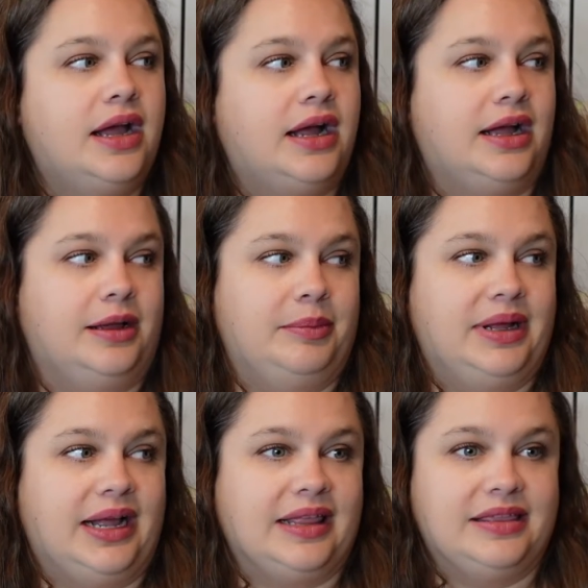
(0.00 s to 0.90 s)
um,
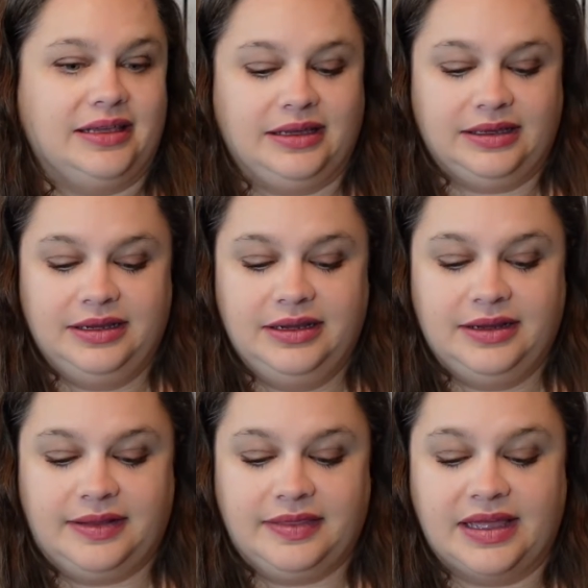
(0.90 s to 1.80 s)
I think
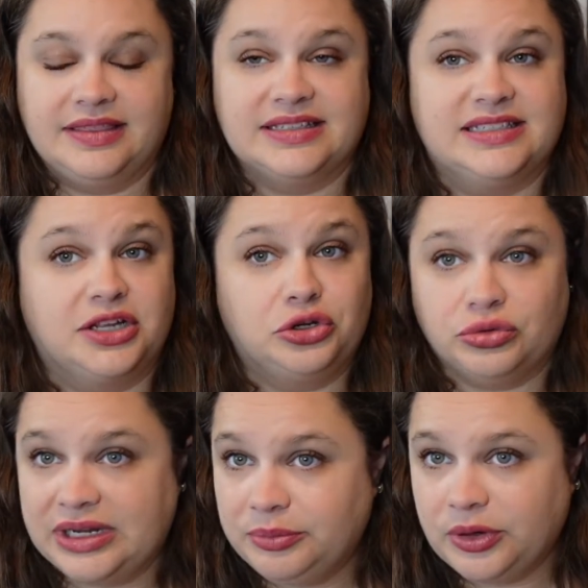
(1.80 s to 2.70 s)
that this is a
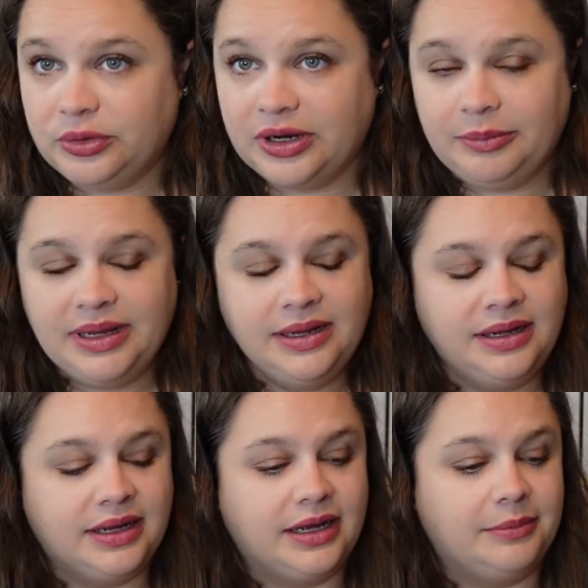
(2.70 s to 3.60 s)
great program,
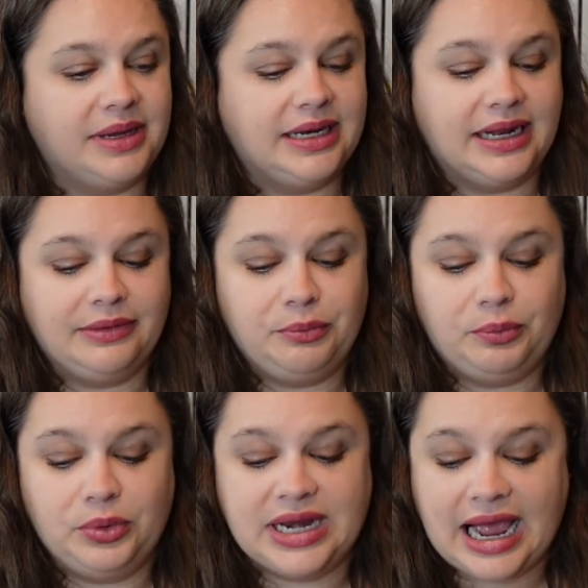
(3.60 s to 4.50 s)
um, and I
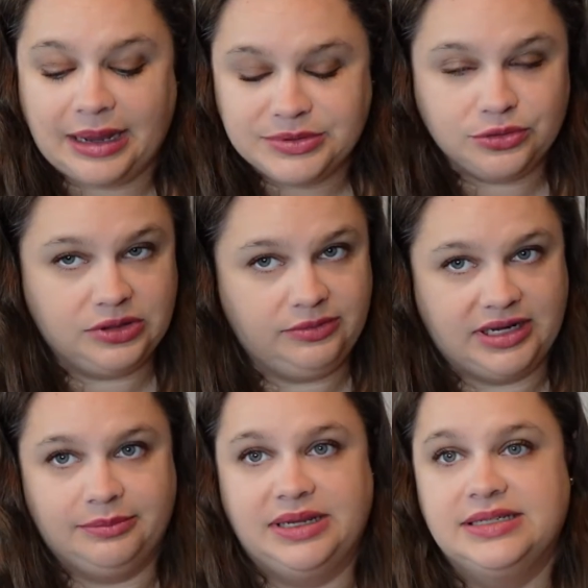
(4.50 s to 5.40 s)
would absolutely
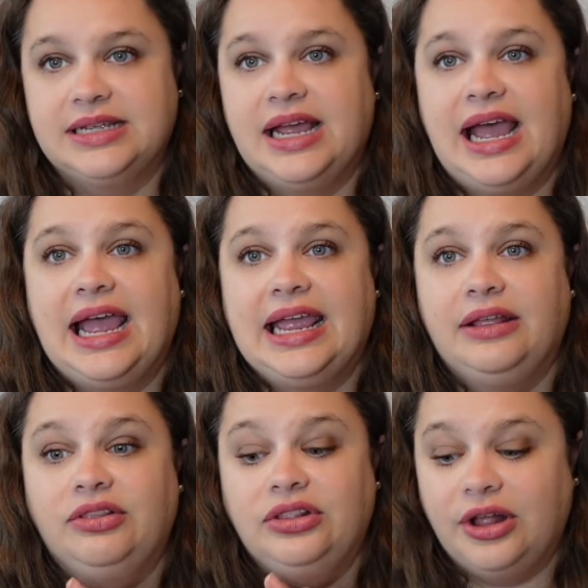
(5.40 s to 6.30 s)
recommend it.
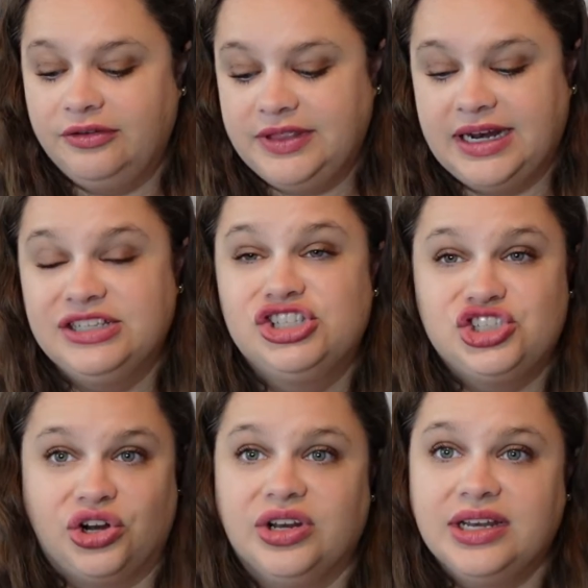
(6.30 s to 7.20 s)
I love that I
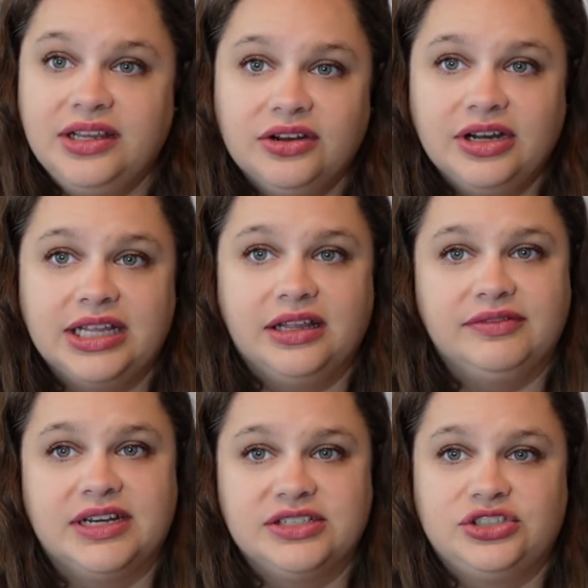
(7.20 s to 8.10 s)
started here. I
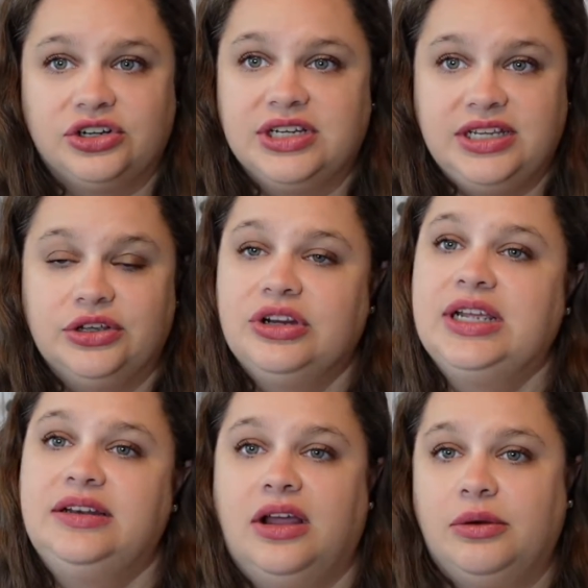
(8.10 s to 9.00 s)
love that I started here
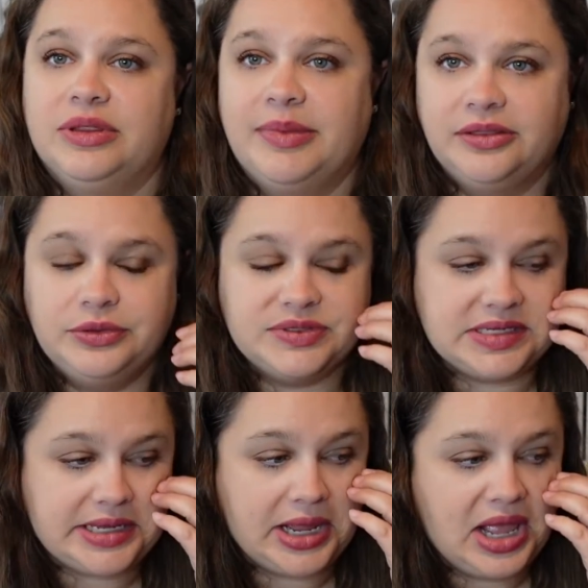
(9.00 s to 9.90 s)
and not with Math U
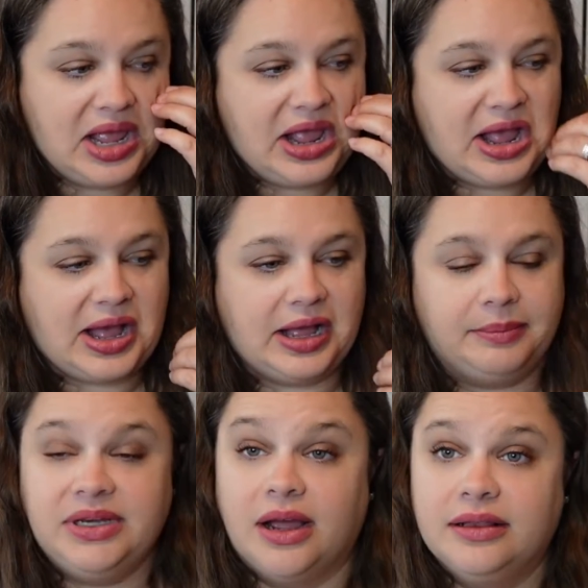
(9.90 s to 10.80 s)
See.
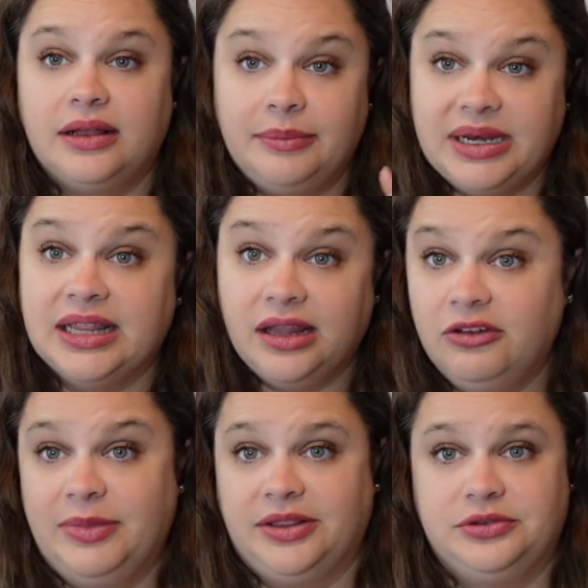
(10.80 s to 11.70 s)
Um, not, I mean, I
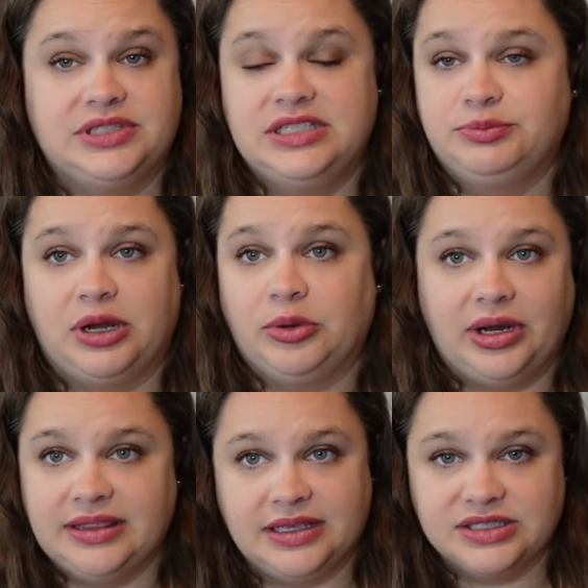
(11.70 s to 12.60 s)
love Math U See's primer.
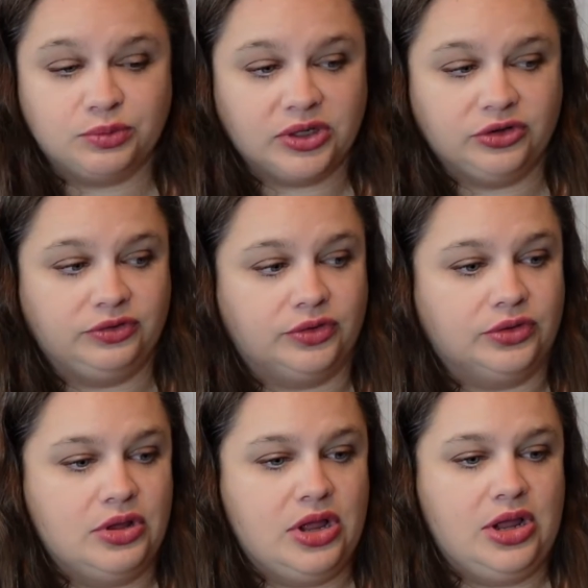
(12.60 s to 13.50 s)
I think it's wonderful,